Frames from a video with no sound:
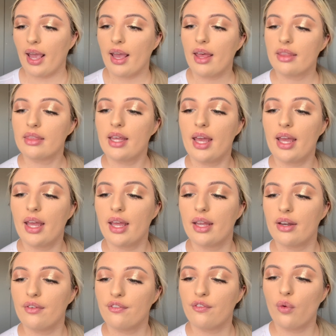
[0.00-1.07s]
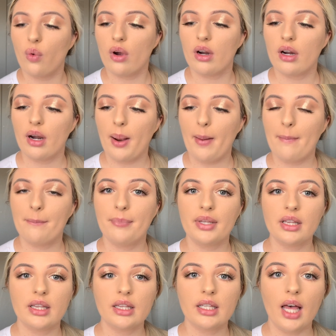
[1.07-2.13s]
And then for
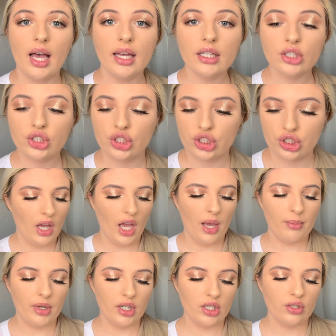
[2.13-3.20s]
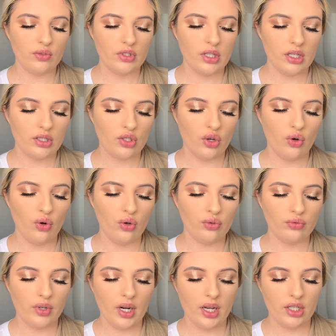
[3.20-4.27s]
blush, I'm gonna use this
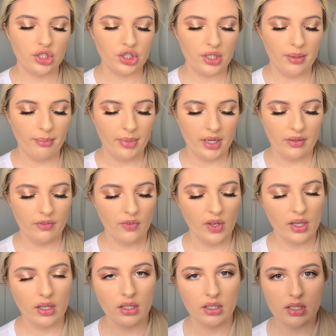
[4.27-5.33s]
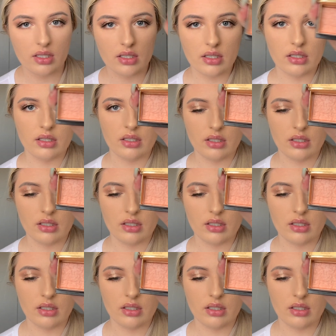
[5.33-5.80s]
Gold Rush Benefit.